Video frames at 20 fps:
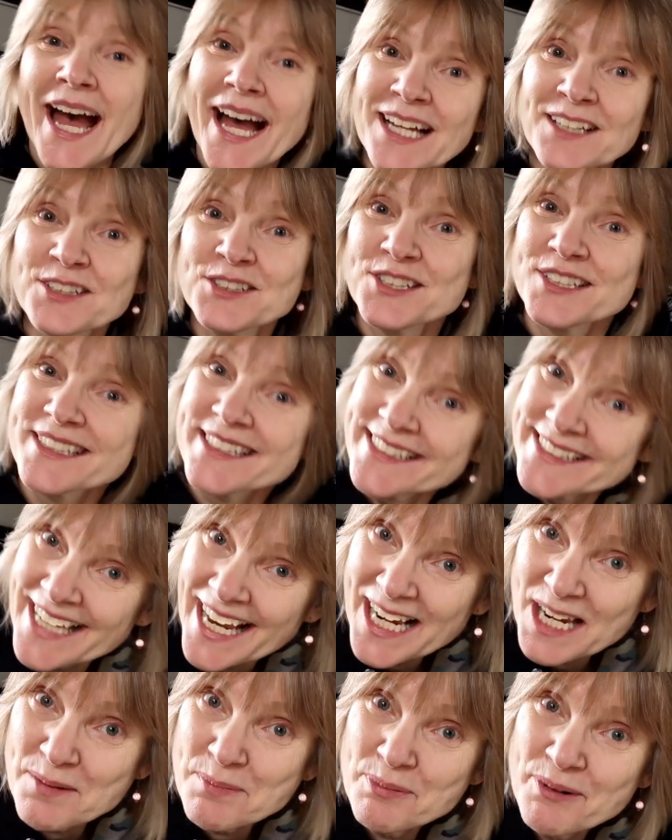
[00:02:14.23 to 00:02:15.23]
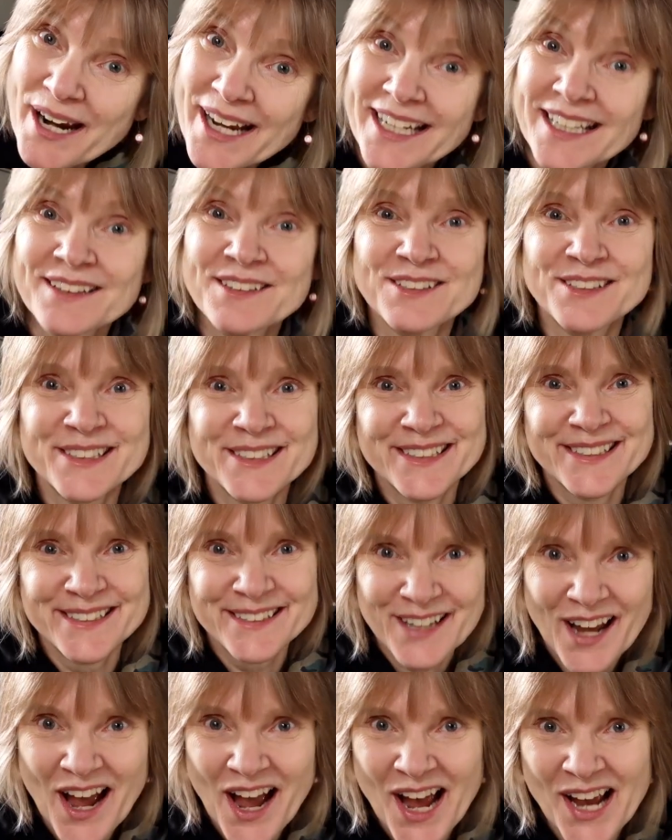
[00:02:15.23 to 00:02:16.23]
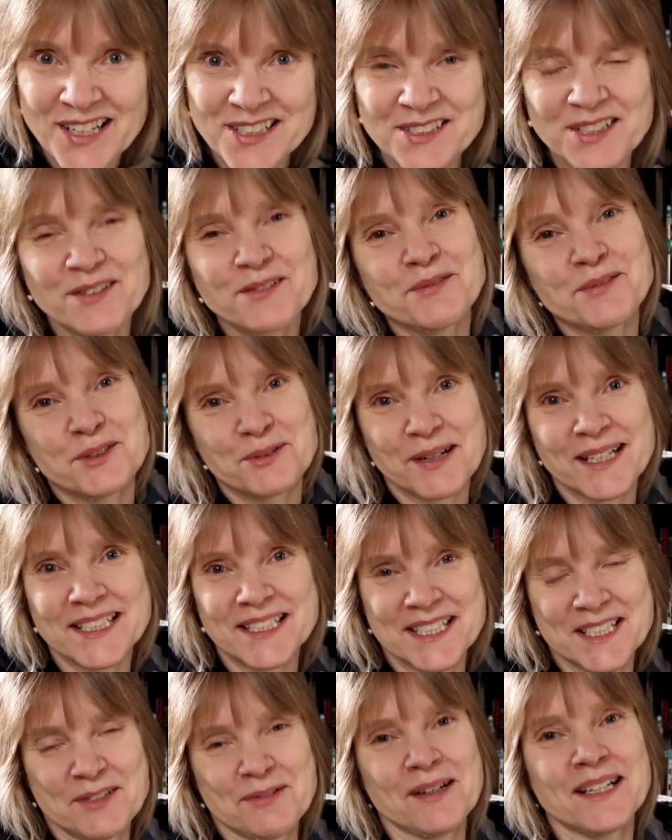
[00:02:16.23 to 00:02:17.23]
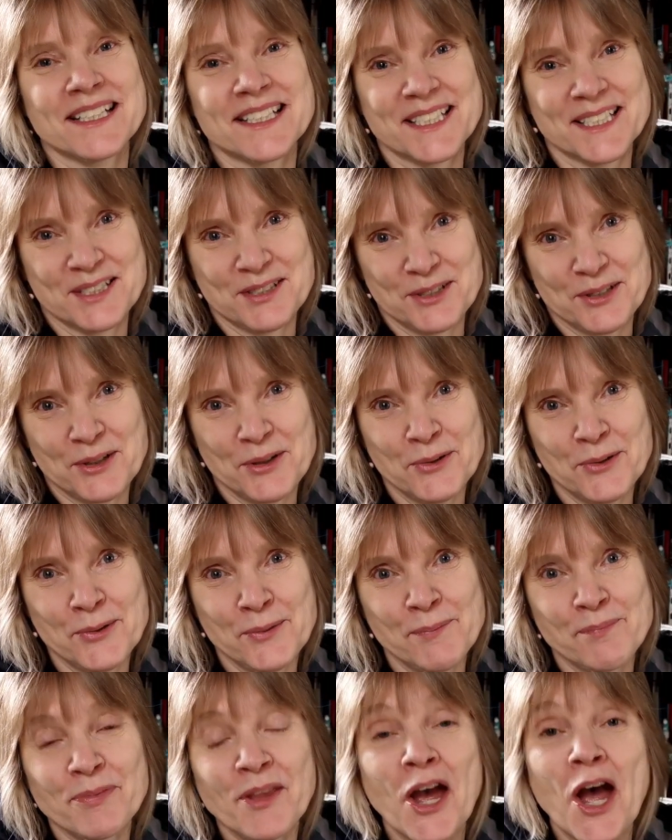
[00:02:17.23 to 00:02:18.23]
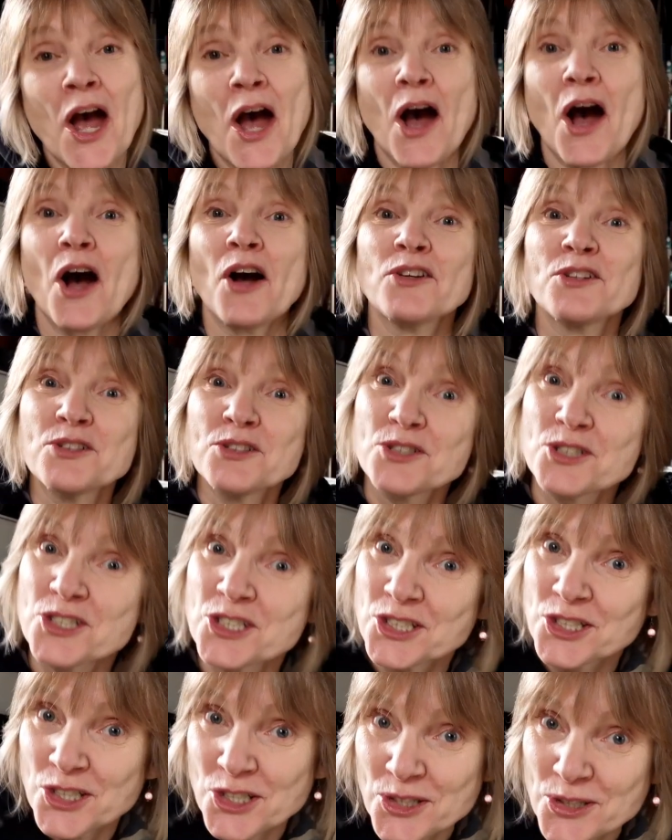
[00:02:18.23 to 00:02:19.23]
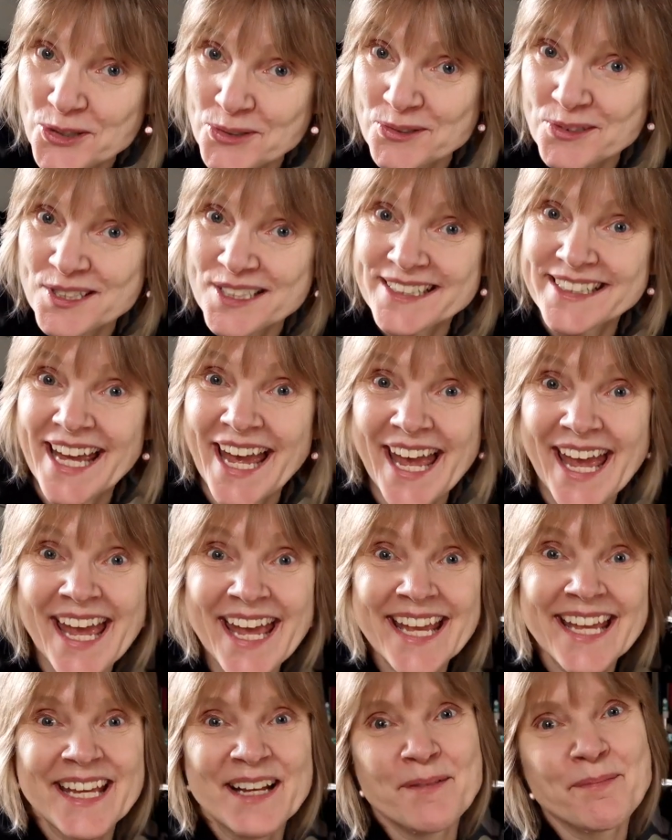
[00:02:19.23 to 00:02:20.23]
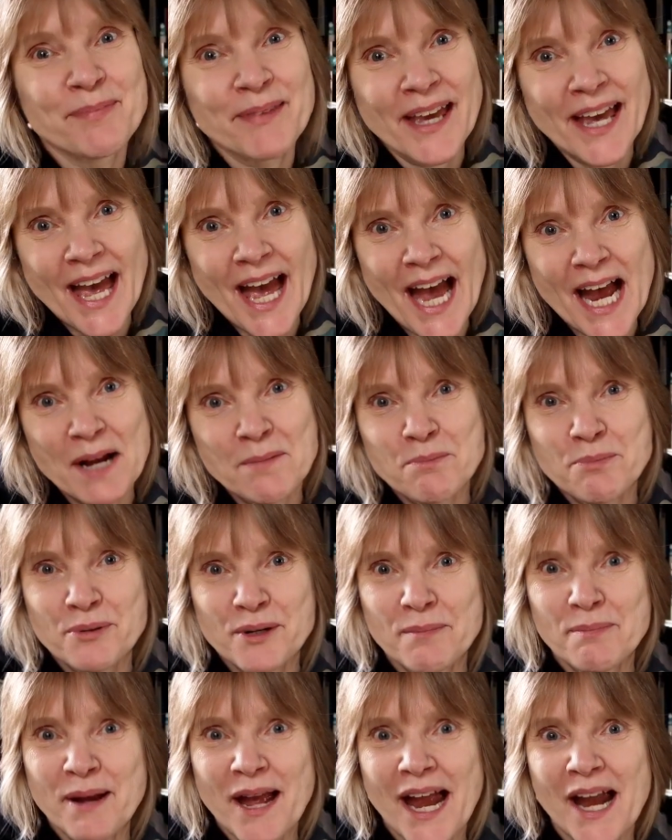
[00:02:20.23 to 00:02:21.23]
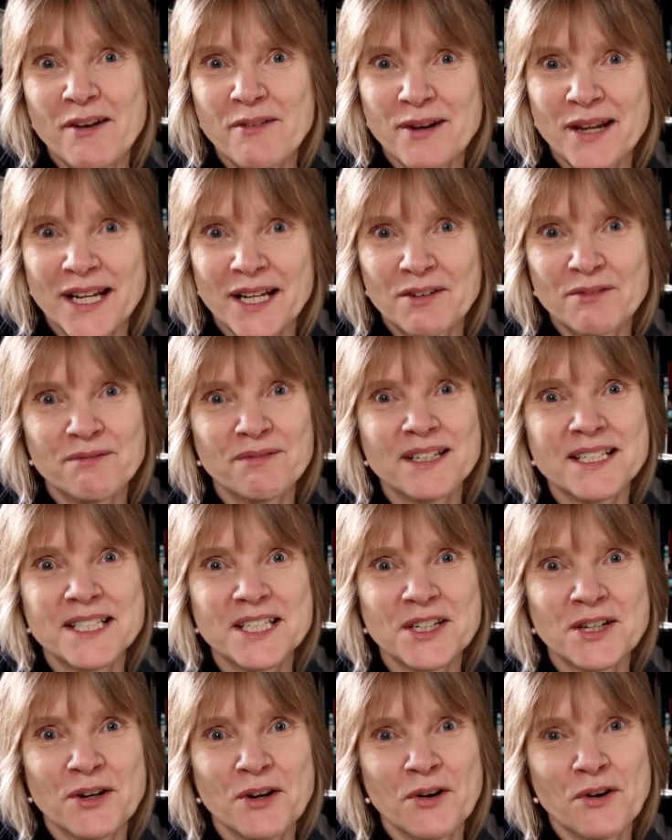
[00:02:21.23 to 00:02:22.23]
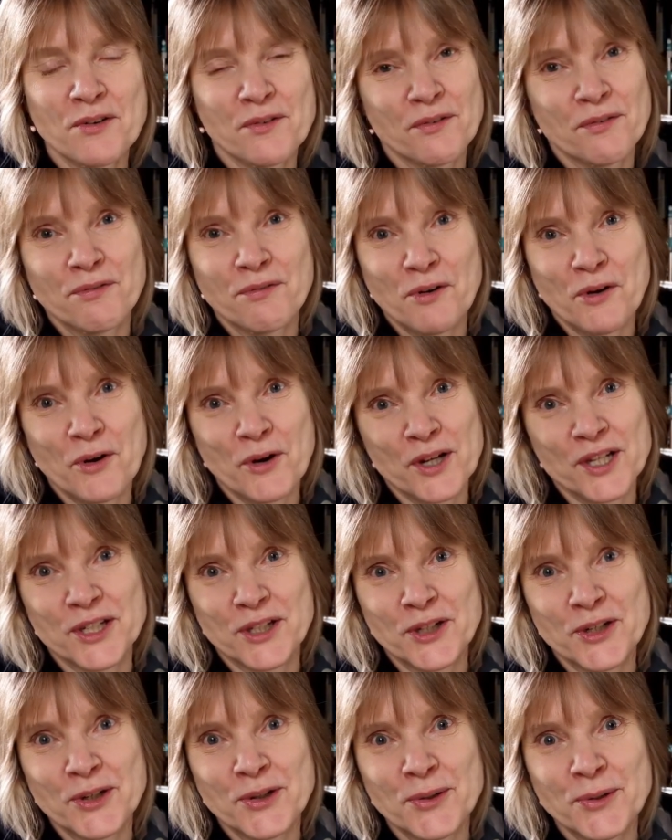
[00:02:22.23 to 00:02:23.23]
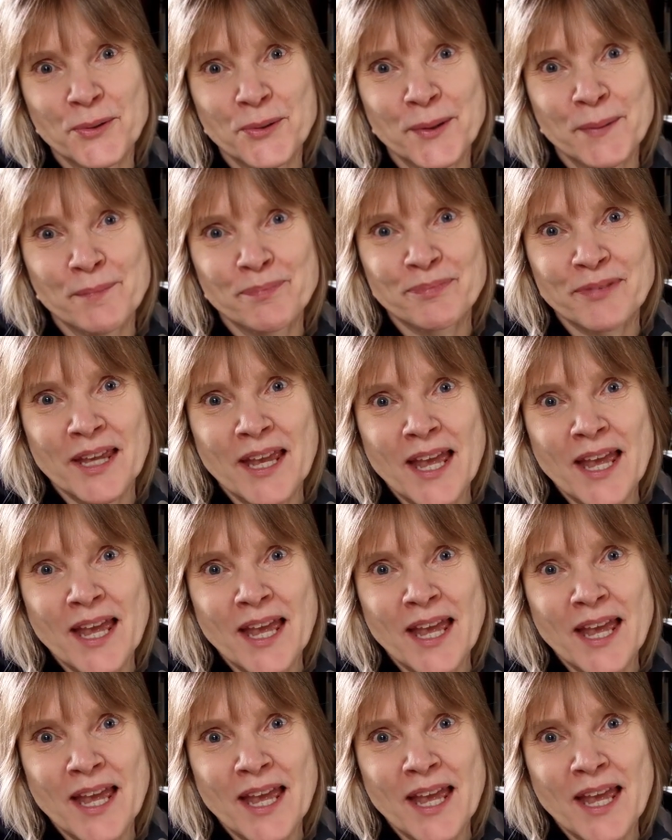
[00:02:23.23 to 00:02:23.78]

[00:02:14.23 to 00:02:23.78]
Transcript: And to celebrate the start of 2022, on Tuesday, I'm preparing a video for you